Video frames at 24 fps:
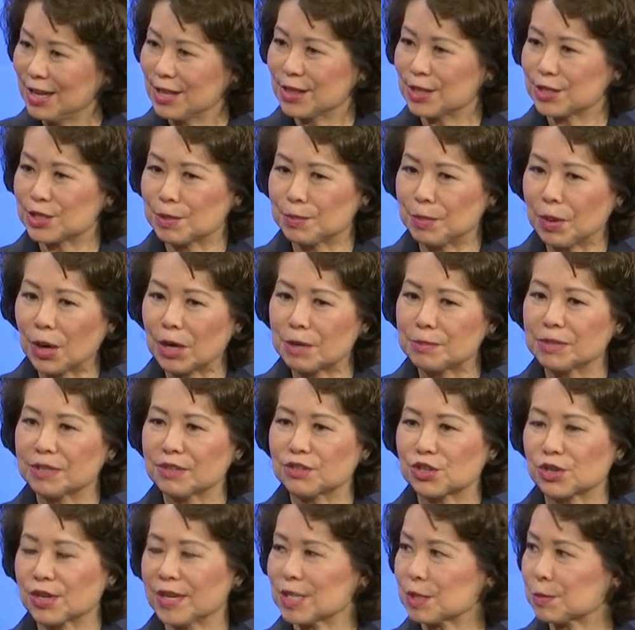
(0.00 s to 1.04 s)
the Department
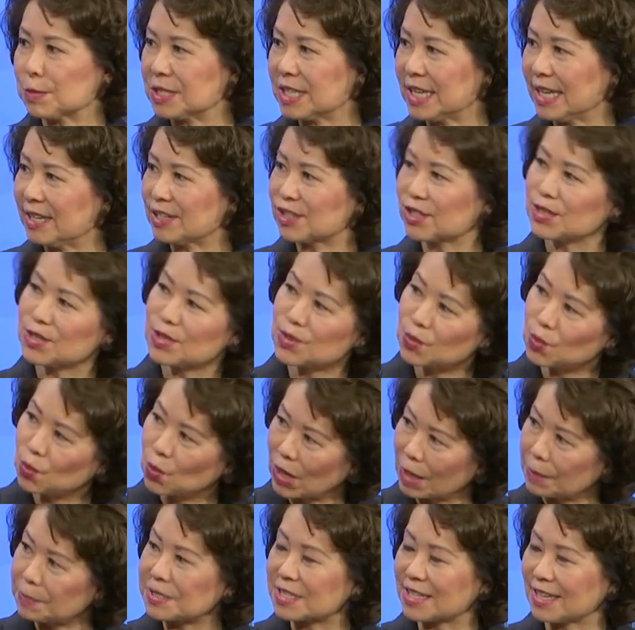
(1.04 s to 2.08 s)
of Transportation's
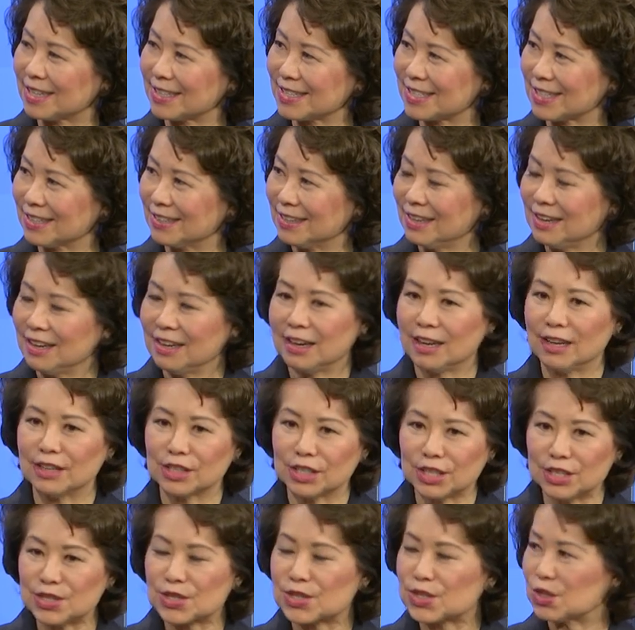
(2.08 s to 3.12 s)
website on
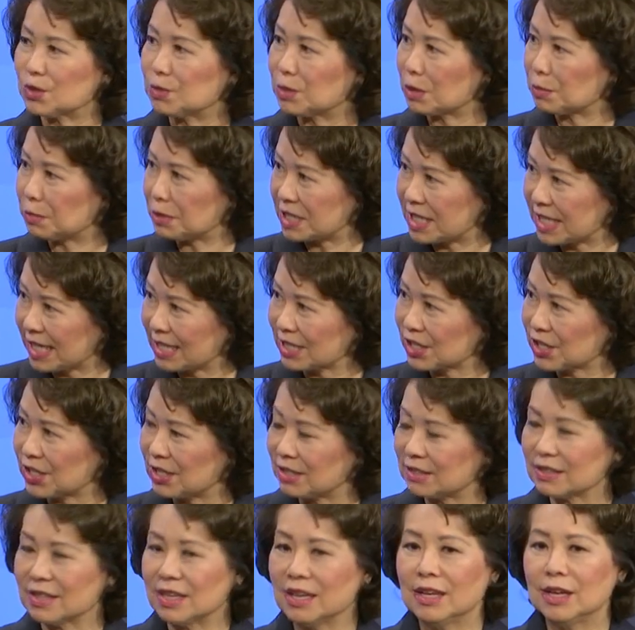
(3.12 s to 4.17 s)
consumer
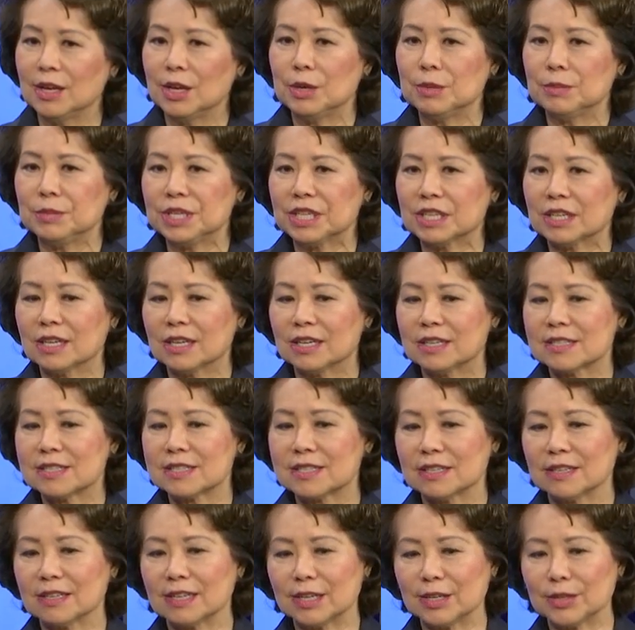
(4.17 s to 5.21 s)
protection,
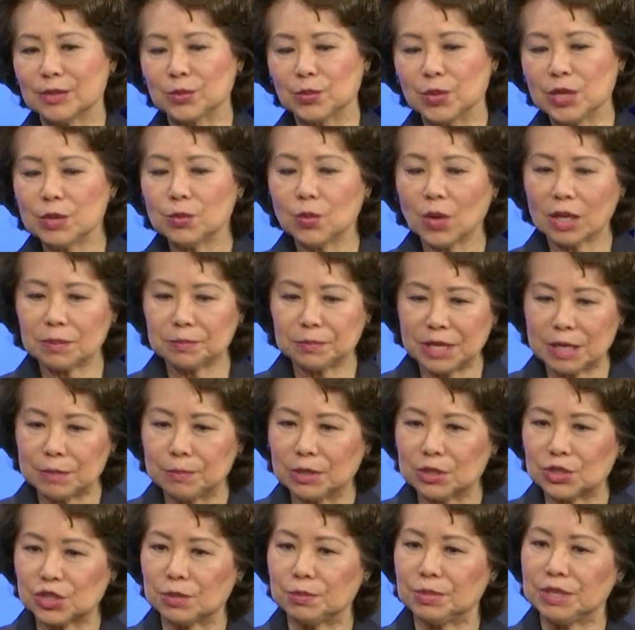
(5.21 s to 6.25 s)
because uh, we want
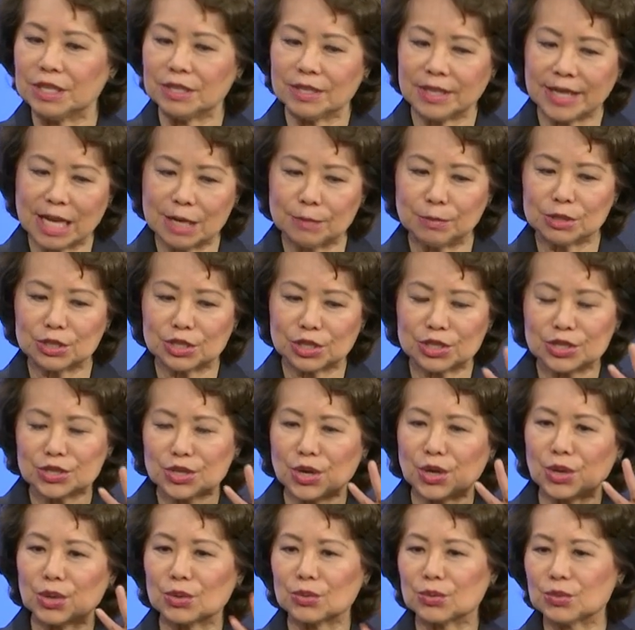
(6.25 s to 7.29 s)
people to be able to
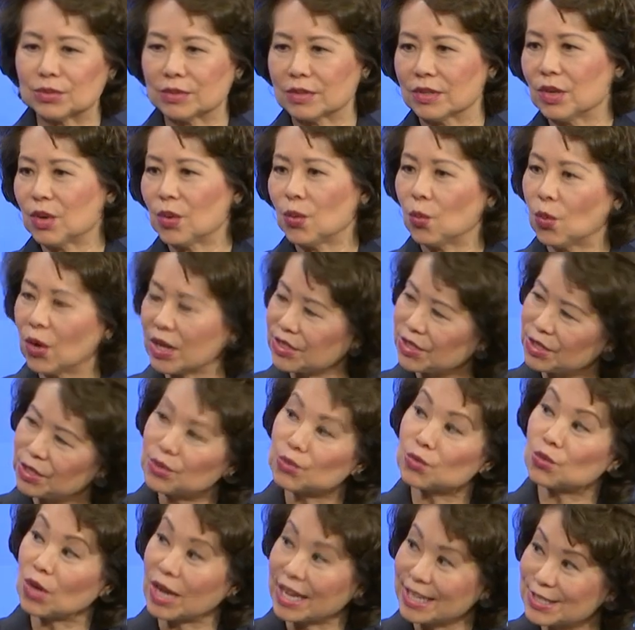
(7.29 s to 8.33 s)
know what
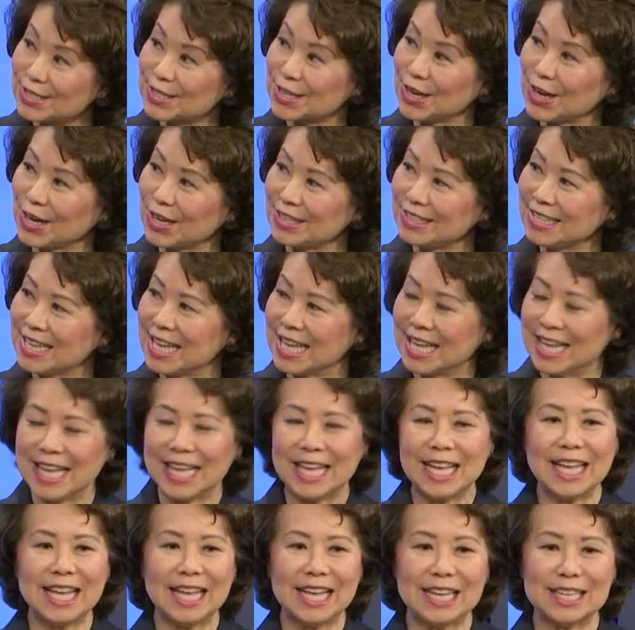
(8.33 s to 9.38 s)
their rights are,
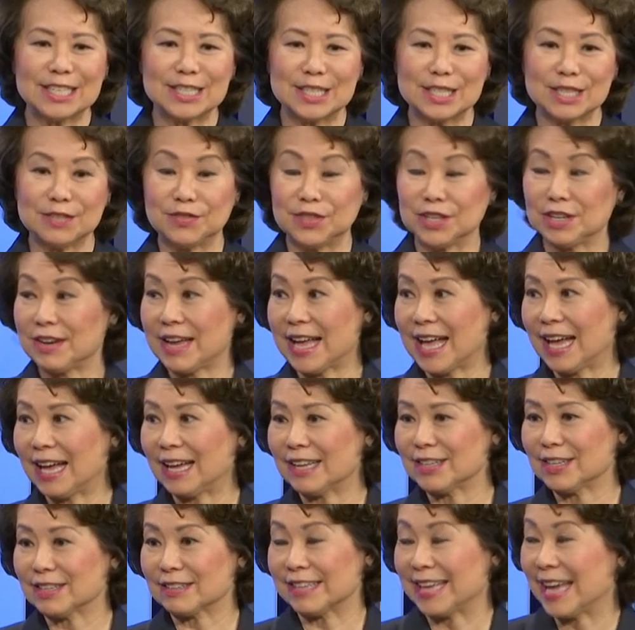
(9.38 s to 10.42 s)
and if they're
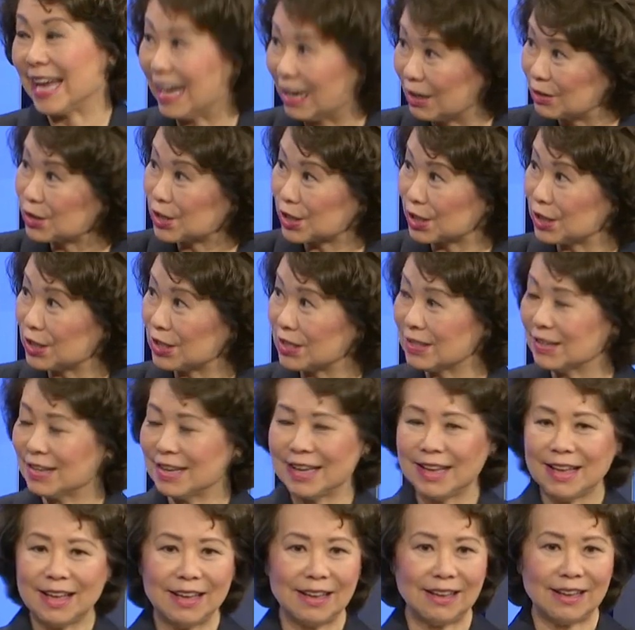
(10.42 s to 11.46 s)
at a counter
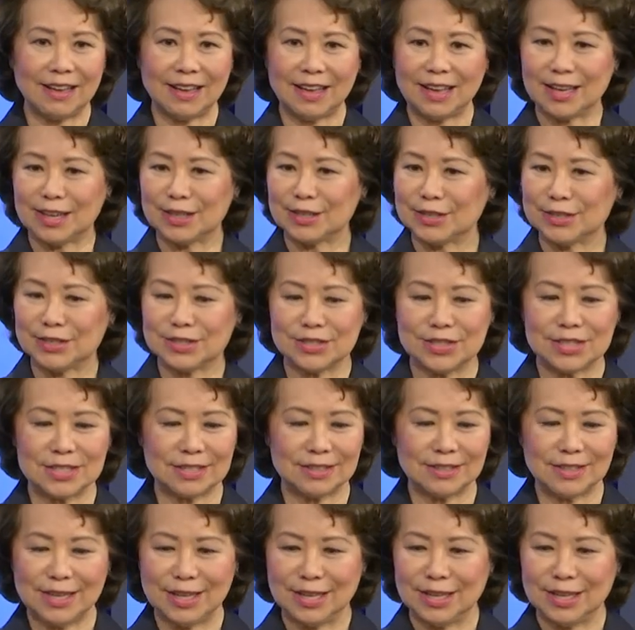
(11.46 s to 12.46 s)
and